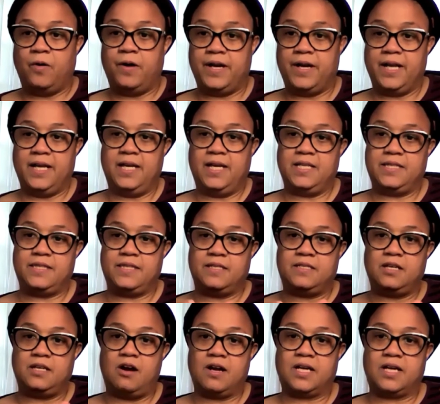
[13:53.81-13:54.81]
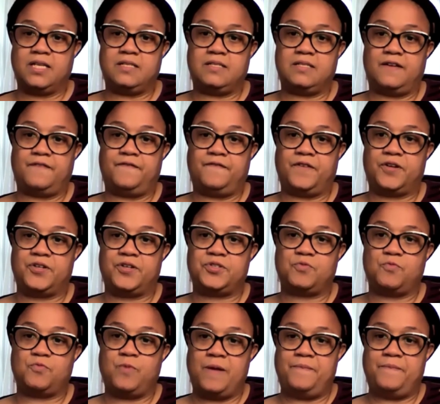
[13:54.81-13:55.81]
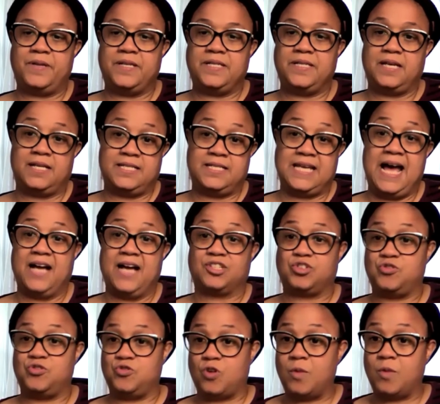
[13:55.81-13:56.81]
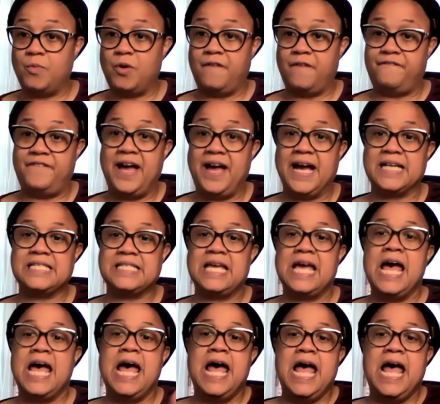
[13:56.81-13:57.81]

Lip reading: On a hit, the target suffers weapon attack's normal effects